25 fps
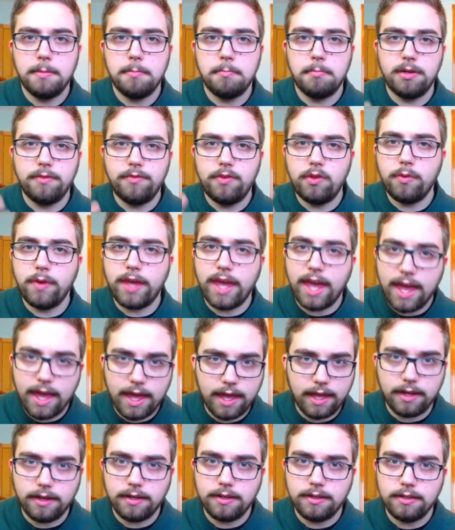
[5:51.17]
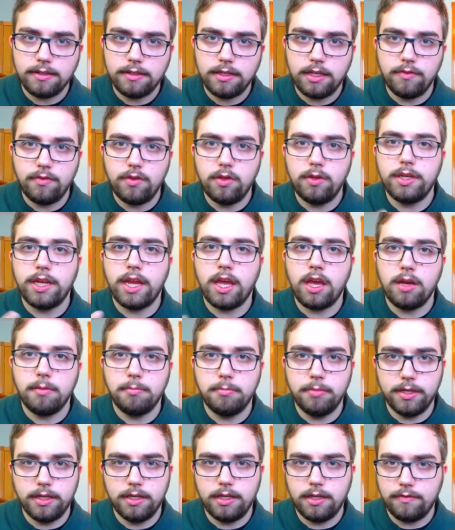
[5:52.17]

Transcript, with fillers: But if you can help it,